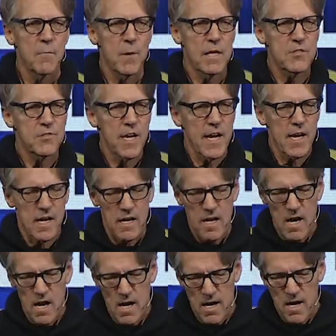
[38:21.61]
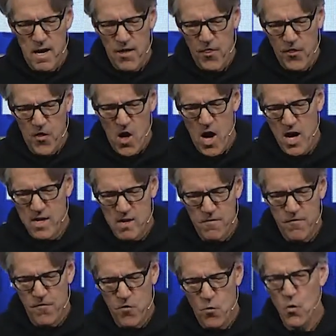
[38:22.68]
by saying a thought, a
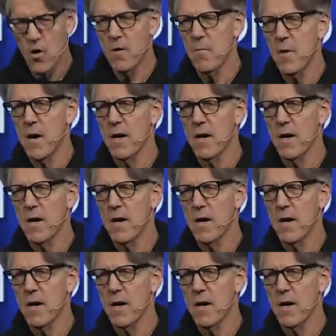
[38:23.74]
form,